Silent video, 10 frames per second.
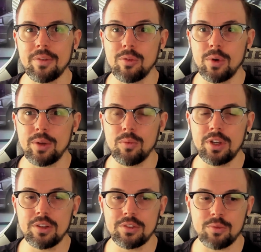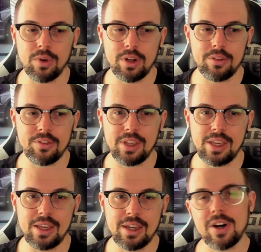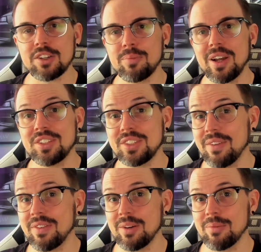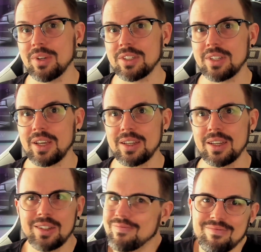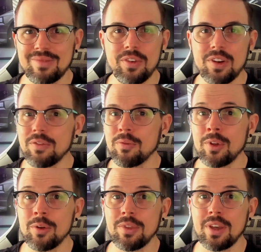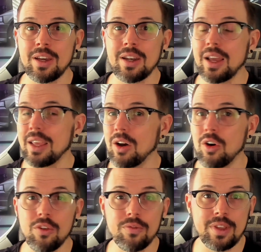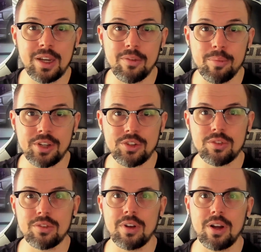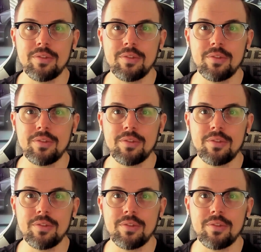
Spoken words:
having white wheels was the Fox Body 7-Up Mustang. If you're not familiar with that, hopefully I have a picture